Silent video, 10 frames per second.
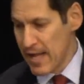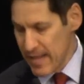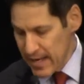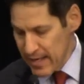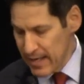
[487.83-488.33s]

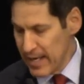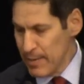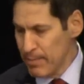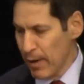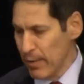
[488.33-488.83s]
that in
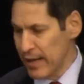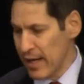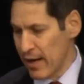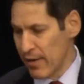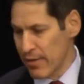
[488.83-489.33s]
public
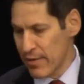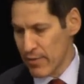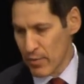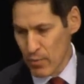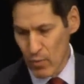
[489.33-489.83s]
health,
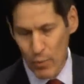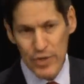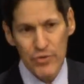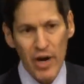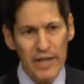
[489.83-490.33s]
what we
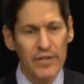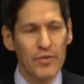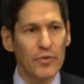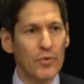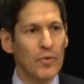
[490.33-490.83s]
try to
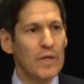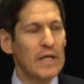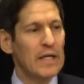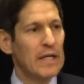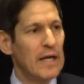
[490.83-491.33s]
do
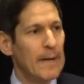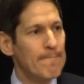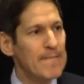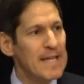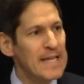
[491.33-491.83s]
uh,
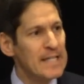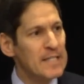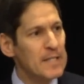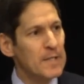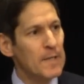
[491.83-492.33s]
is